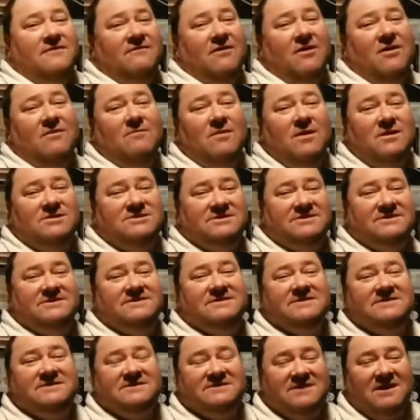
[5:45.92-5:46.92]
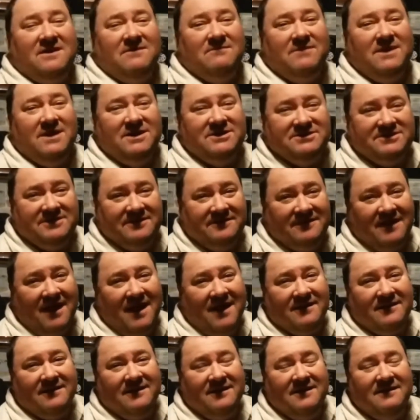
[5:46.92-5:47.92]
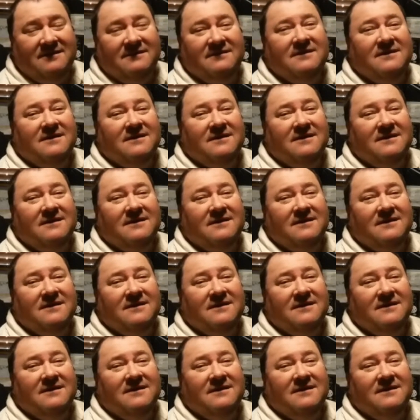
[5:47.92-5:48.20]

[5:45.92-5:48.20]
you very much. This is Some Beach Detecting